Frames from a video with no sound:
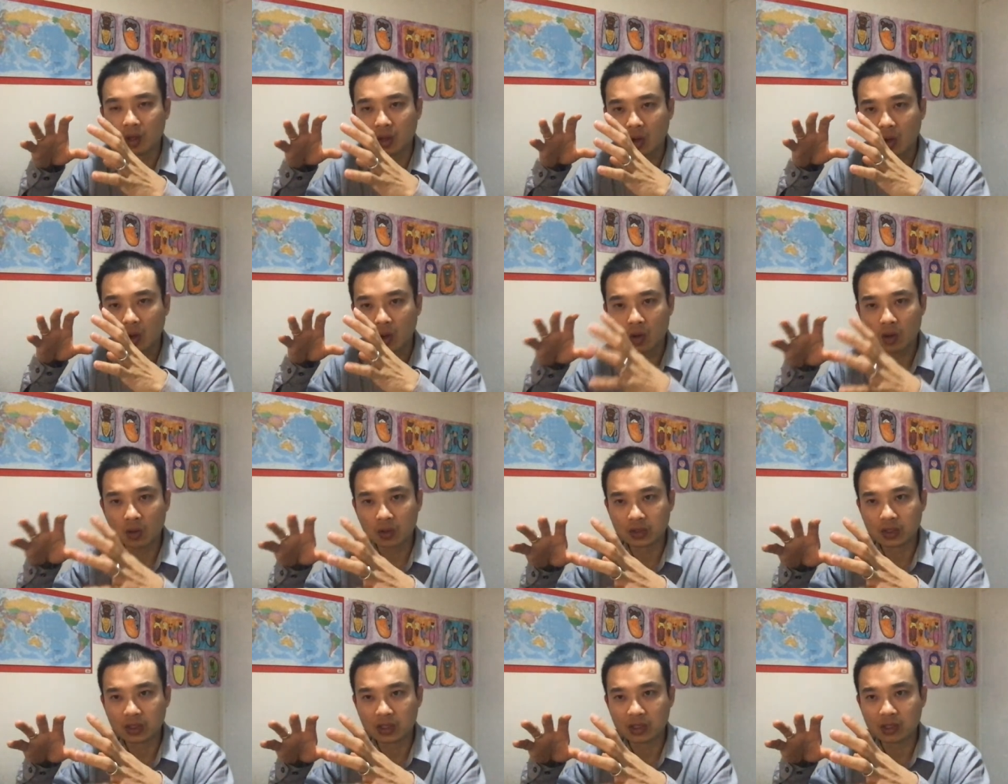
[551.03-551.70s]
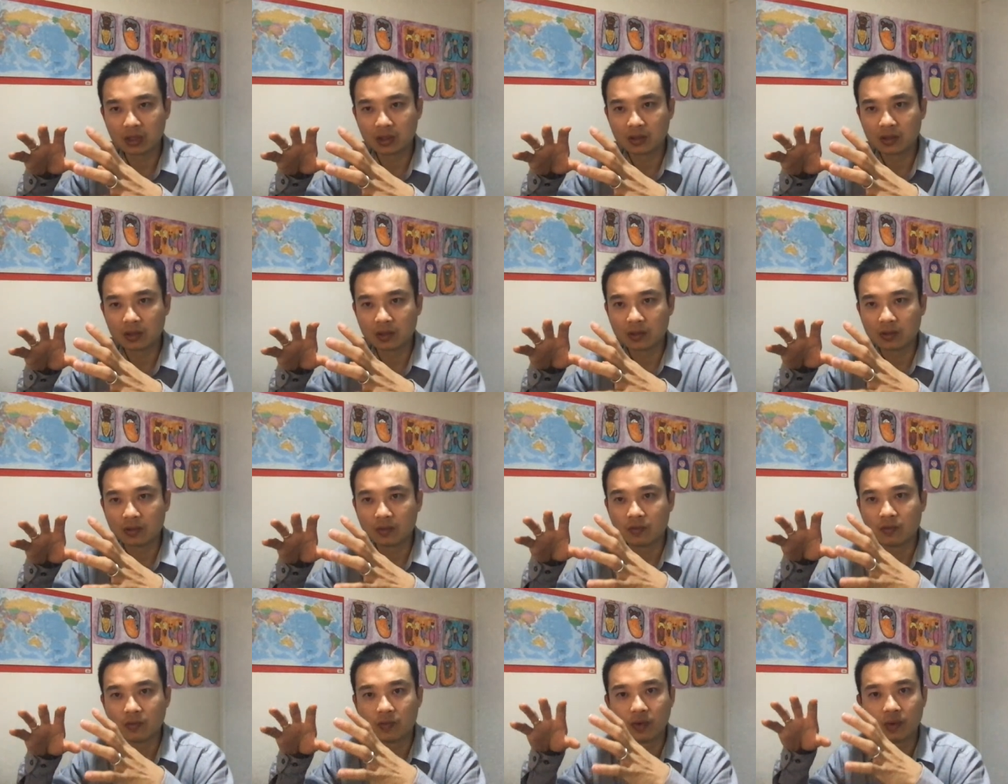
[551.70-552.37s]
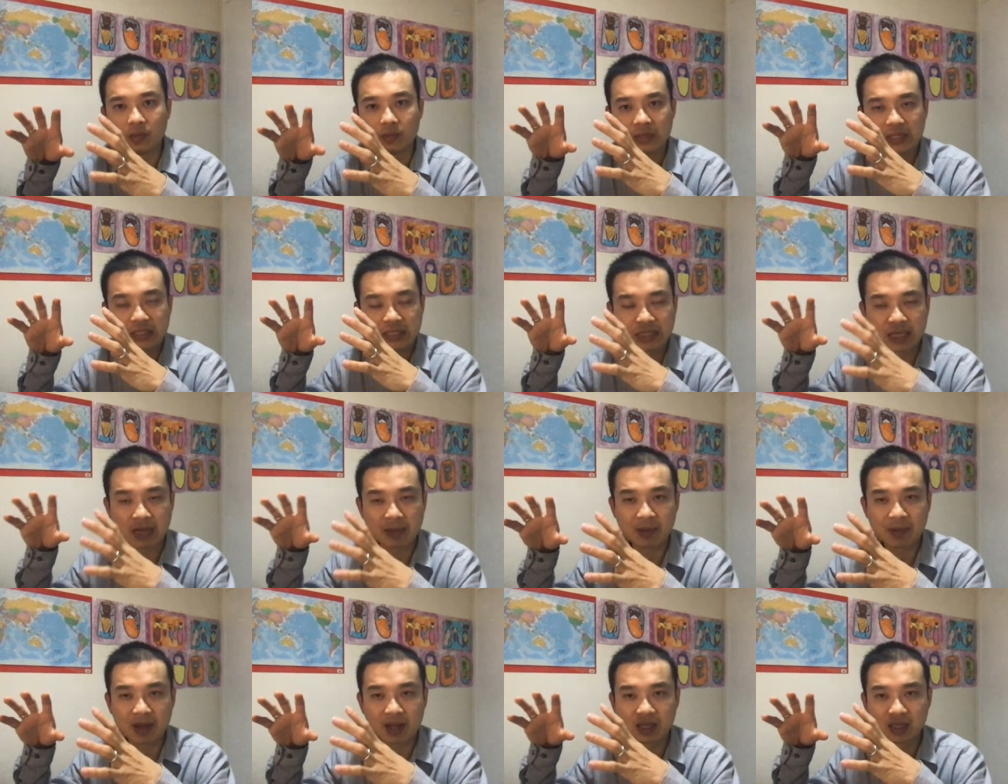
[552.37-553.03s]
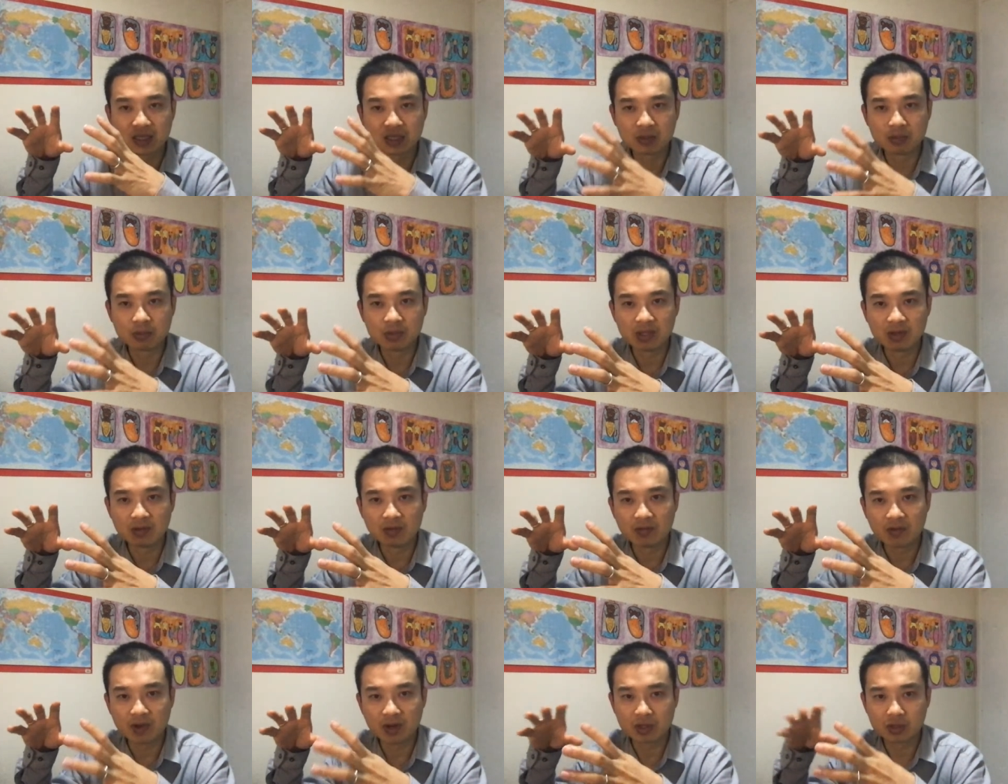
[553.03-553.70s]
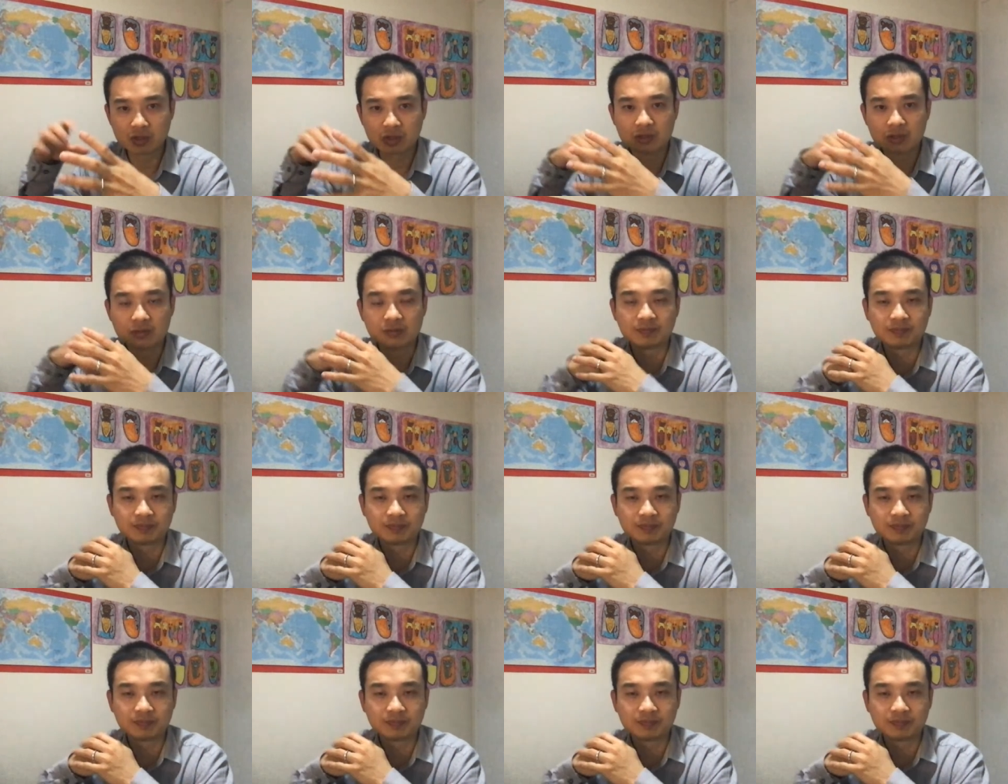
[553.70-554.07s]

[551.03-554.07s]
causing from stomach and spleen function,